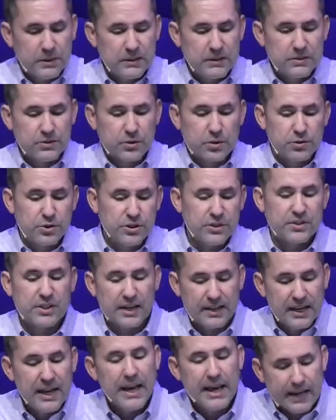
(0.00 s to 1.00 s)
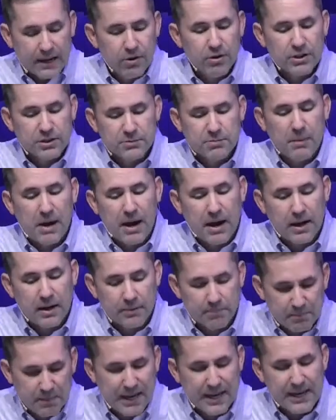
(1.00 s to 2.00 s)
So she said, here is my
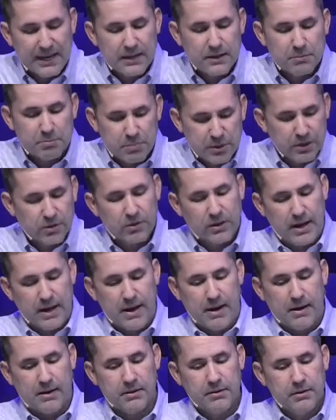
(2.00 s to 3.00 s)
maid Bilhah.